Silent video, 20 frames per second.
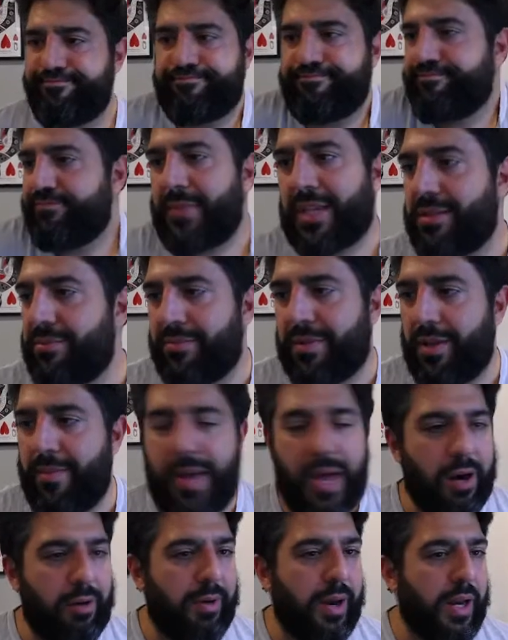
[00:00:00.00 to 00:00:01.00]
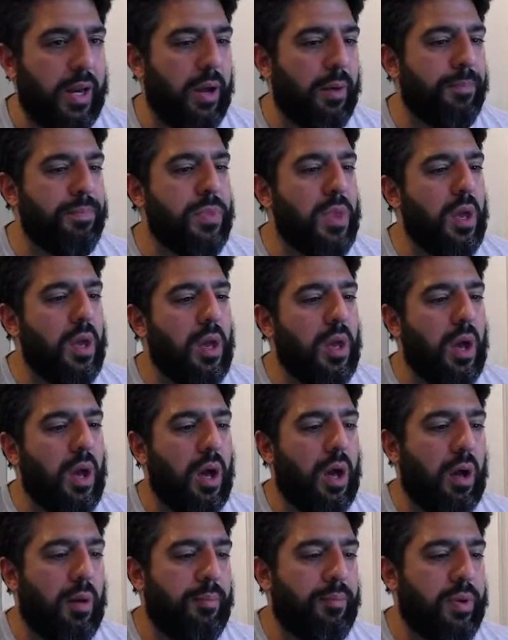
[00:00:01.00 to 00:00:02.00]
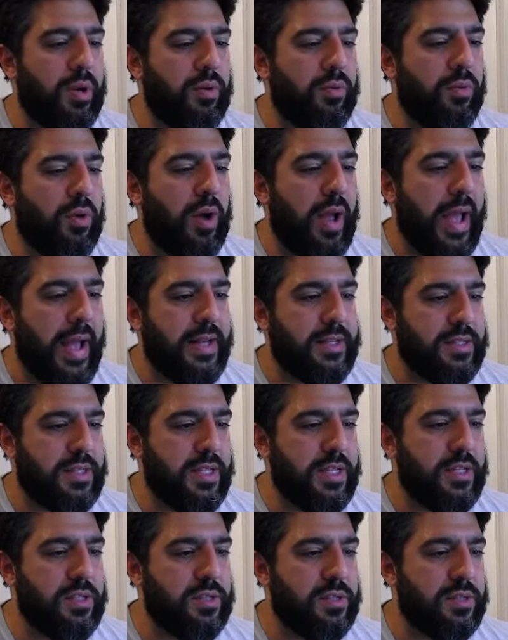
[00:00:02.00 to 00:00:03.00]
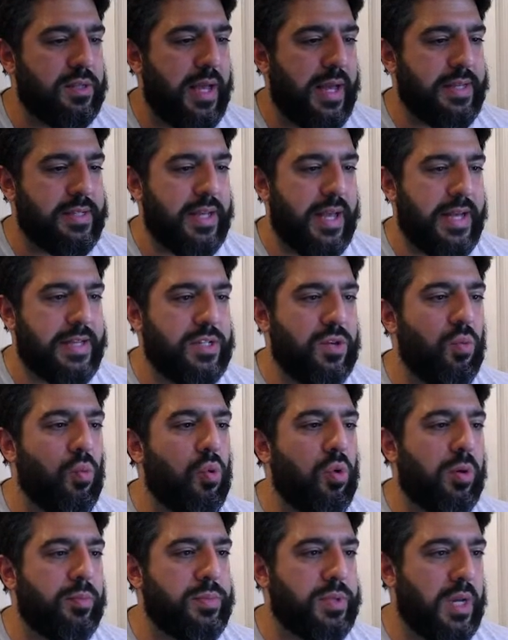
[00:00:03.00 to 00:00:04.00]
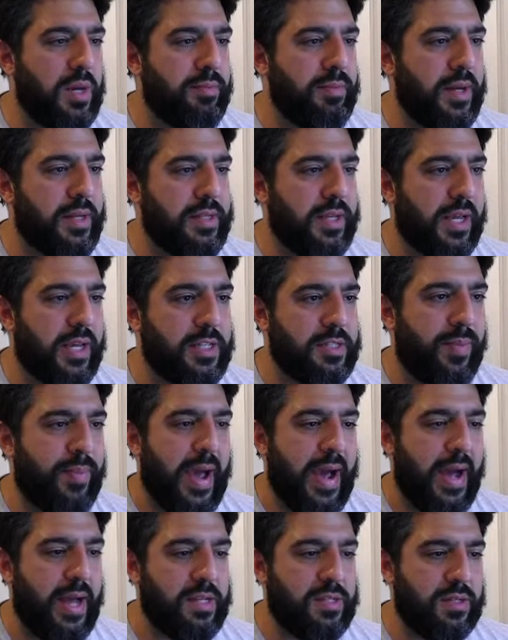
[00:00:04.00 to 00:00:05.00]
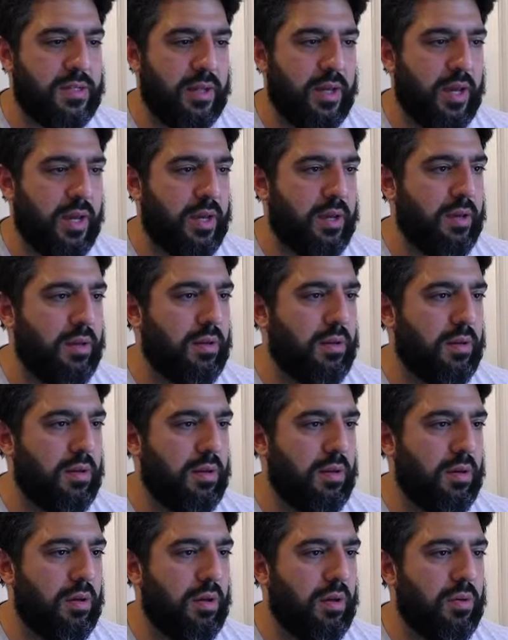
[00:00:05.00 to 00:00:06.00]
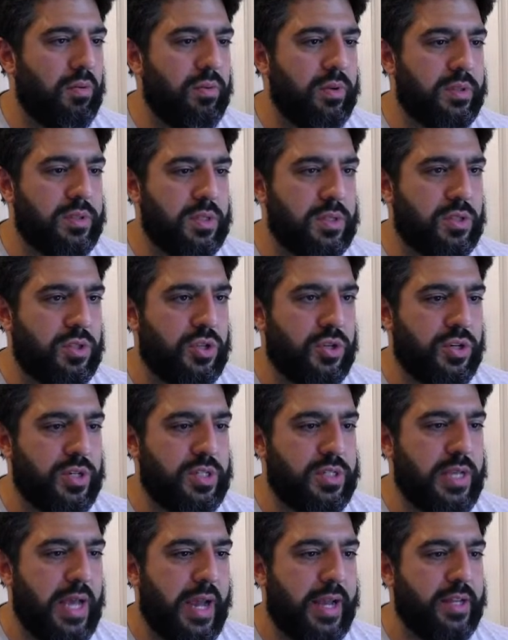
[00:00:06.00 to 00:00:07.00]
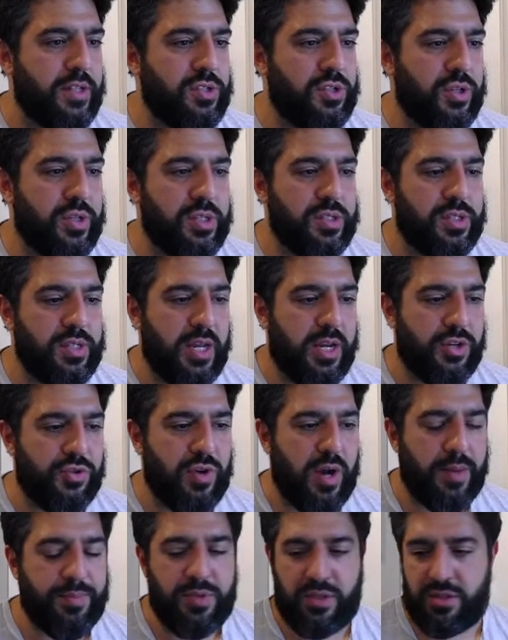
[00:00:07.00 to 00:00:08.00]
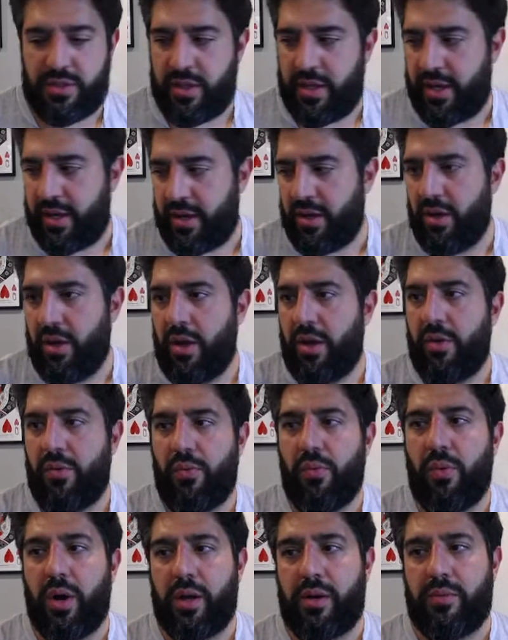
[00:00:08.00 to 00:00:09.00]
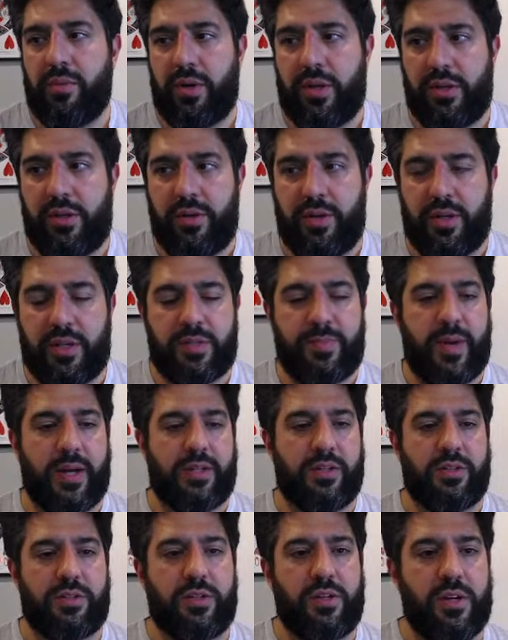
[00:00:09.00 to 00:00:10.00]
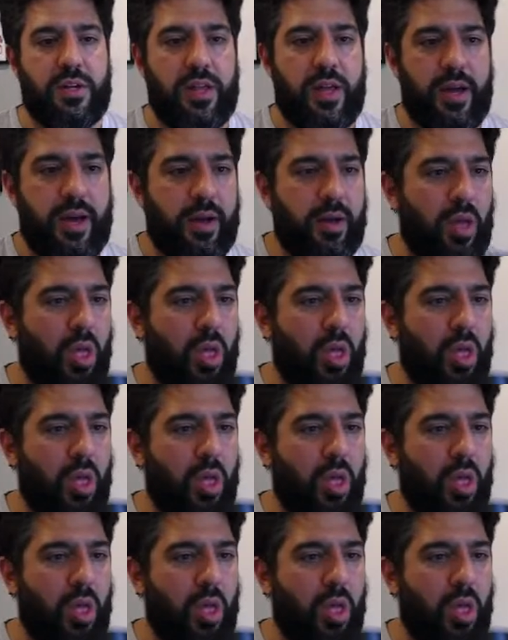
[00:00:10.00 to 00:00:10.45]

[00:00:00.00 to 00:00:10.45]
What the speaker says: Doesn't really matter right now. But as it warms up, as it gets past like, what's this, 30 seconds, you can see it drops into like what you'd expect it to look like.